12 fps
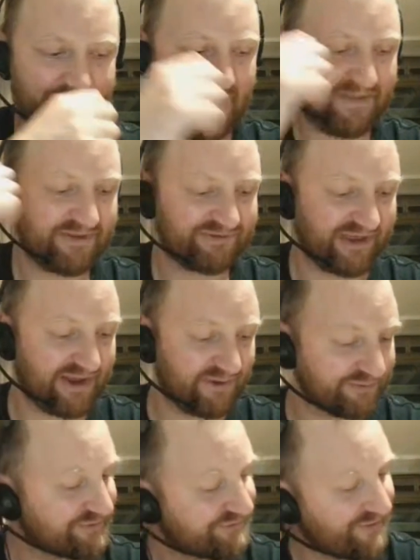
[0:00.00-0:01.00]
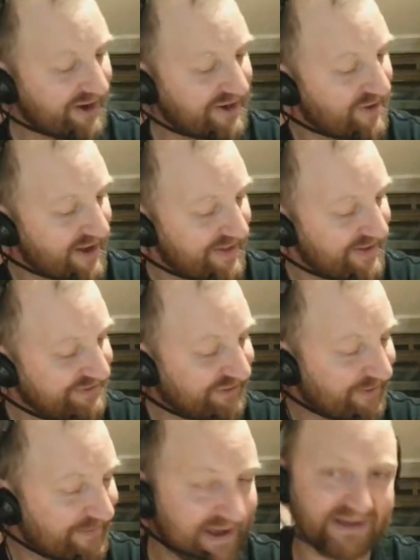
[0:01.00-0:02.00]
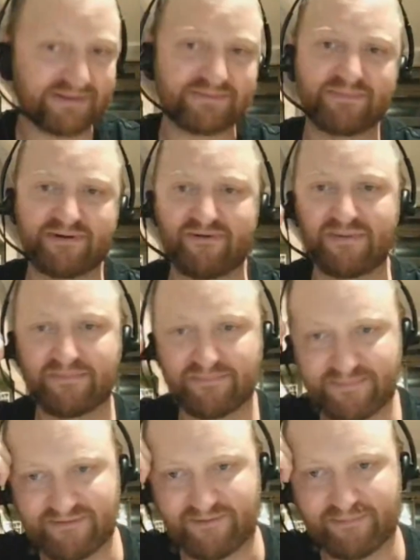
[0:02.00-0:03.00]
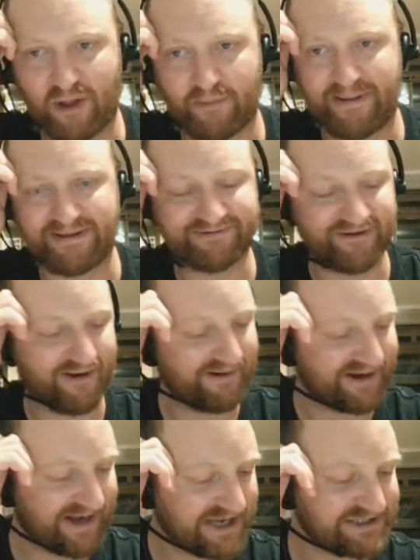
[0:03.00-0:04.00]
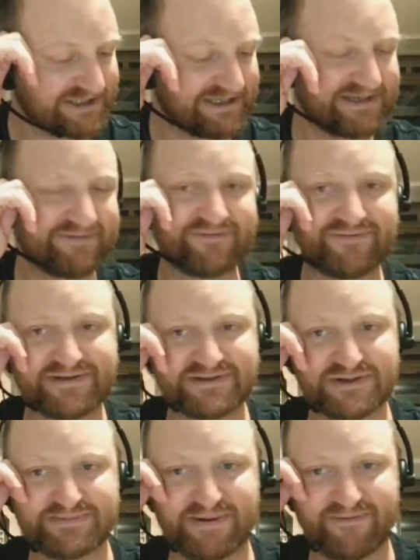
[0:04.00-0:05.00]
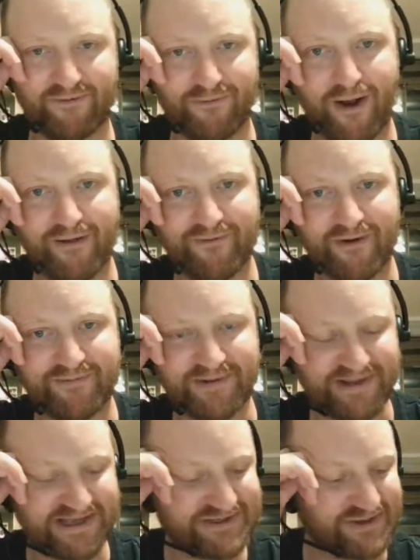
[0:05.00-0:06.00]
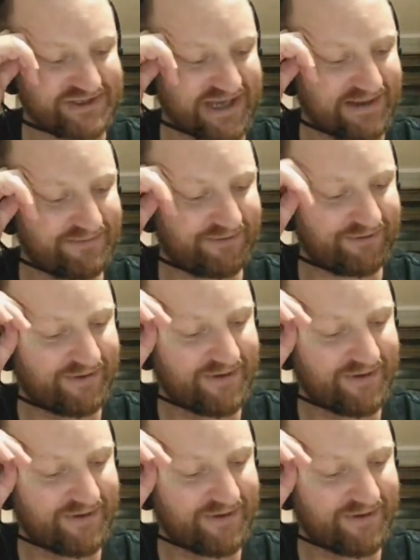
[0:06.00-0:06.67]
Panthers Eels Friday night. This could be a bit of a blockbuster, I reckon. Actually, there's always a bit of a rivalry between these two teams.